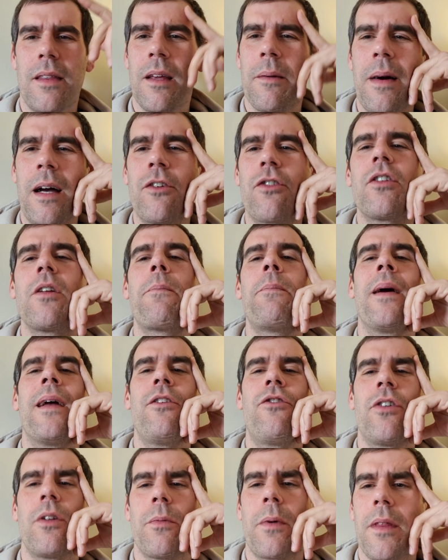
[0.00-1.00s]
Imagine a
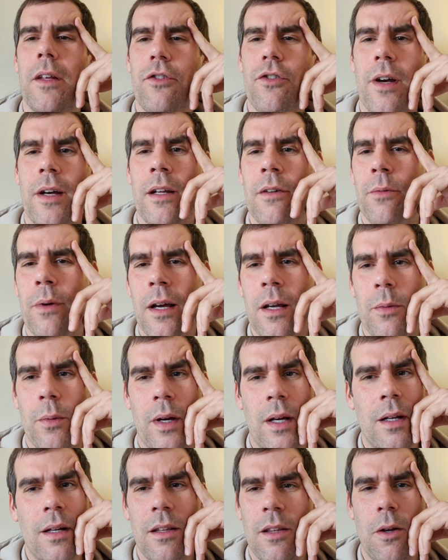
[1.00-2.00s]
pigeon with a giant right
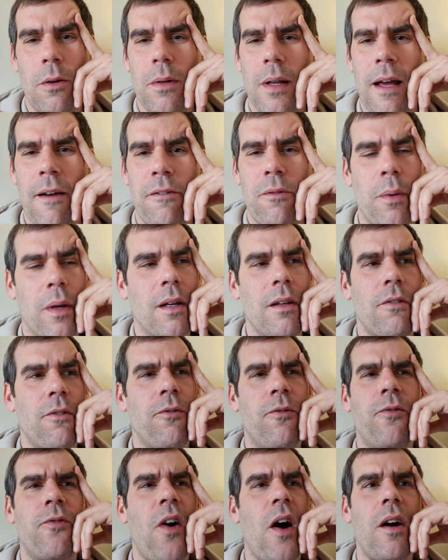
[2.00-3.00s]
wing and no left wing. It's
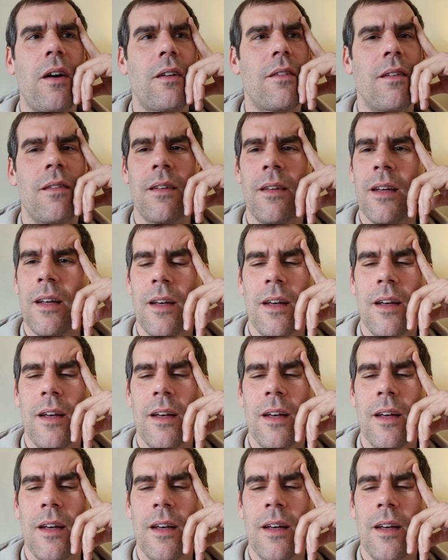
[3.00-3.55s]
fucked.